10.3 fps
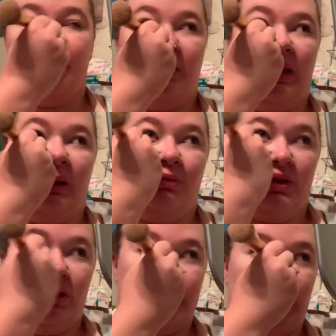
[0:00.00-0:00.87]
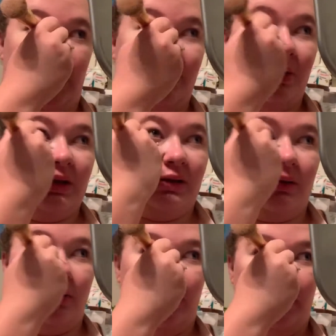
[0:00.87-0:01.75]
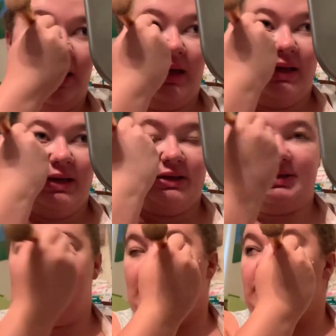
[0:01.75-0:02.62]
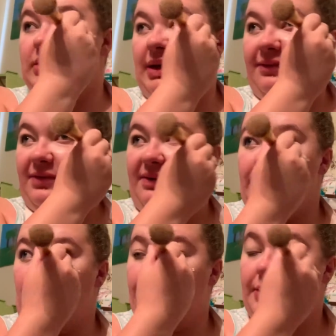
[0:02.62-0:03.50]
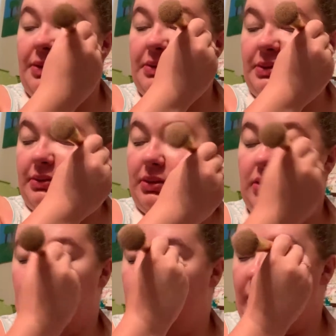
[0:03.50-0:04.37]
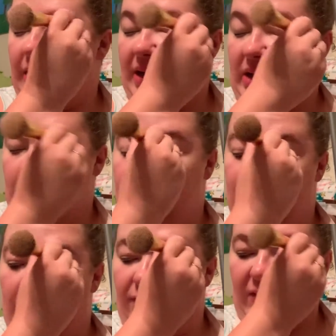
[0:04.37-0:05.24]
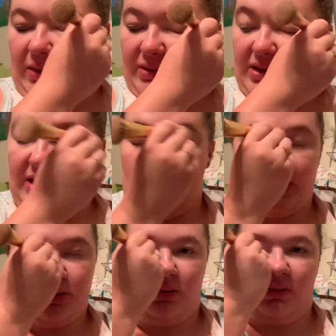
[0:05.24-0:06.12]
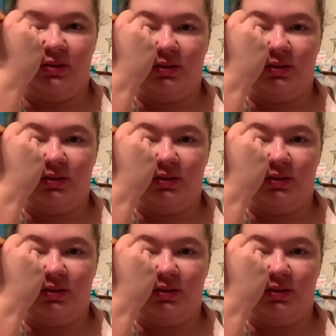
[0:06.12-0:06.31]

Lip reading: We've got plenty of time on here. It's just gonna take forever to upload, which I'm fine by that too.